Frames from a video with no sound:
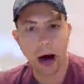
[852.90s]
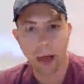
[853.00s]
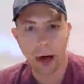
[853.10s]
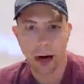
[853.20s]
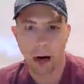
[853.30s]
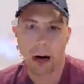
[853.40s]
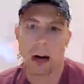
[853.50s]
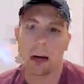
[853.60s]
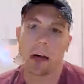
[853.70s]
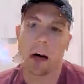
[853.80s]

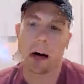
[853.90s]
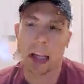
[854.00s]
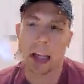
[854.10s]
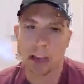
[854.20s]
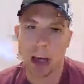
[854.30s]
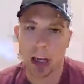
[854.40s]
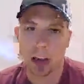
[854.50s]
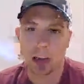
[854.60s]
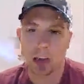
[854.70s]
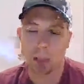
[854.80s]
our insight in
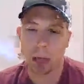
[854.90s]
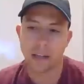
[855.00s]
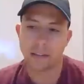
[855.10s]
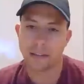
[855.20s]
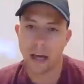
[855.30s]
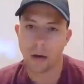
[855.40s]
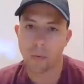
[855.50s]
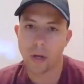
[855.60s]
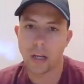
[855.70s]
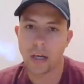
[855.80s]
this space is that
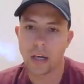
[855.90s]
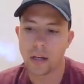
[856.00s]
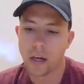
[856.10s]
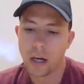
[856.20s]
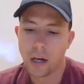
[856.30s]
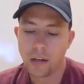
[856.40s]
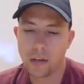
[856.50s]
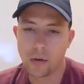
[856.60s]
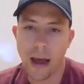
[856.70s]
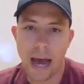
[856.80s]
we need
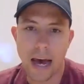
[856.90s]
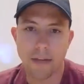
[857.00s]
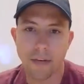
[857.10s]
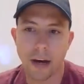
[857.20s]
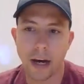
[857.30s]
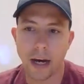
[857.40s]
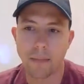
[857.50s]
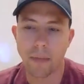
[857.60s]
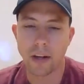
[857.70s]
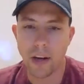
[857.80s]
to have
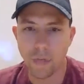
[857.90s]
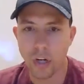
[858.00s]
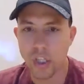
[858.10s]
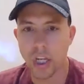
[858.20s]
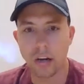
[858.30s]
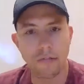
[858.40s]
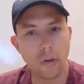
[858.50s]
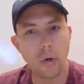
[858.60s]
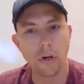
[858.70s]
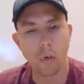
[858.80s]
a differentiated
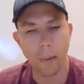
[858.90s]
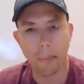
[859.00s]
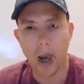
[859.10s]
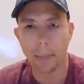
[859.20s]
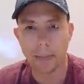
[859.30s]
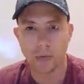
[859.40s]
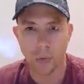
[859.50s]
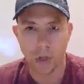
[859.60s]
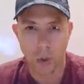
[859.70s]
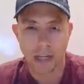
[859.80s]
view of what problems we're
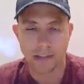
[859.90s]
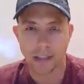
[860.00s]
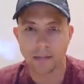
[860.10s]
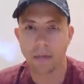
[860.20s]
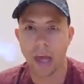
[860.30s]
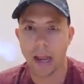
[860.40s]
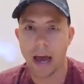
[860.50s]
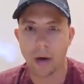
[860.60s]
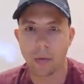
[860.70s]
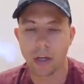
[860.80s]
addressing and
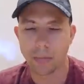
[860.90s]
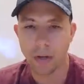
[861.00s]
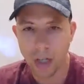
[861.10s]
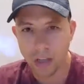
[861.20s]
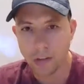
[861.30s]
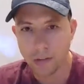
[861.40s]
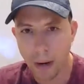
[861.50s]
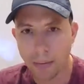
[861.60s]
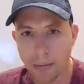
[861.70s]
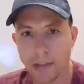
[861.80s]
how do we communicate those
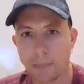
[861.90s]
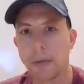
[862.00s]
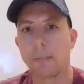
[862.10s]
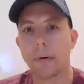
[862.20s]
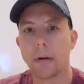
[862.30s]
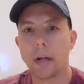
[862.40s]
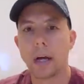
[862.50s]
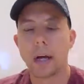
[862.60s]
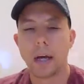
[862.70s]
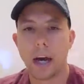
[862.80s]
problems to people.
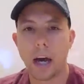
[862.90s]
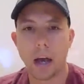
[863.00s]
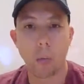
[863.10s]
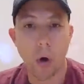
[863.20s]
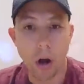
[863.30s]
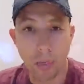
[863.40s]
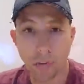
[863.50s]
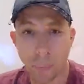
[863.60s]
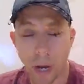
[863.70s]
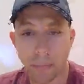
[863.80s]
What are
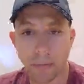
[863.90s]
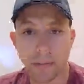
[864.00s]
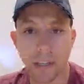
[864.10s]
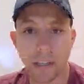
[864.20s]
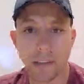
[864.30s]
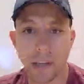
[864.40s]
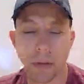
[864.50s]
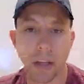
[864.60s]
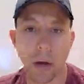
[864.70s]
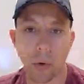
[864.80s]
those problems is
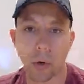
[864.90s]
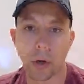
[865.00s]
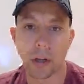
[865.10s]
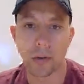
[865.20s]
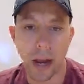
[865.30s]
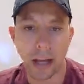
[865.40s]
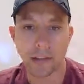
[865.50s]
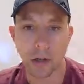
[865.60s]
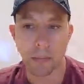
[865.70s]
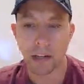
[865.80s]
something that we're going to
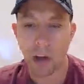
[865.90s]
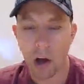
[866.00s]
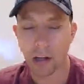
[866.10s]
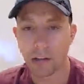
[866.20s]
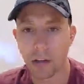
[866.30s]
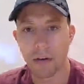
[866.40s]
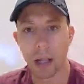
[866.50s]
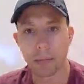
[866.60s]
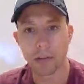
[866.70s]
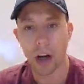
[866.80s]
answer by talking to
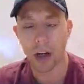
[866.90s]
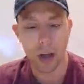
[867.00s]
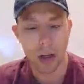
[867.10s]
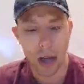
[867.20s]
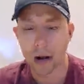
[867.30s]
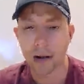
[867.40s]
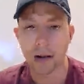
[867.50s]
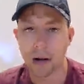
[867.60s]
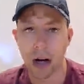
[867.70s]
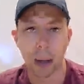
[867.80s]
developers, talking to thousands
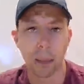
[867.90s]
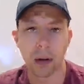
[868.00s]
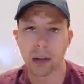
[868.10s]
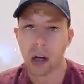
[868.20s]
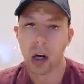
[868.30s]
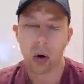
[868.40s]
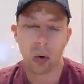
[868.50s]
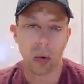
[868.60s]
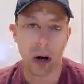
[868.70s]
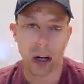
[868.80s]
of developers. We're
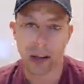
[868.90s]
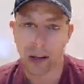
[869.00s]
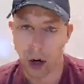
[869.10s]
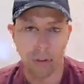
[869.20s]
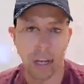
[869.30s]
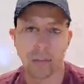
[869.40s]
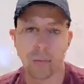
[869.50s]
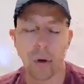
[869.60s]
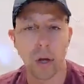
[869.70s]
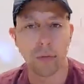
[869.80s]
running surveys, we're
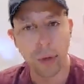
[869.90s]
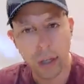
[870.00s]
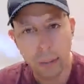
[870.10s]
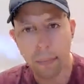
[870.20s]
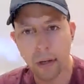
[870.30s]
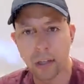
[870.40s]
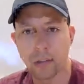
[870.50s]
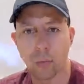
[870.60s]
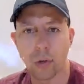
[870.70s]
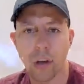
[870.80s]
interviewing companies,
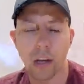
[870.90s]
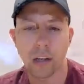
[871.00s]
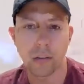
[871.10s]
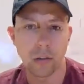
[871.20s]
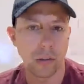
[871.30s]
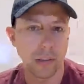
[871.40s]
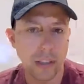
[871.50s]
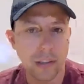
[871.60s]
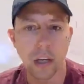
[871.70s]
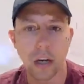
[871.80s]
we're talking to
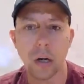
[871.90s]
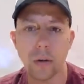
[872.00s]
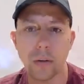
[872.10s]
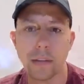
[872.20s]
CTOs,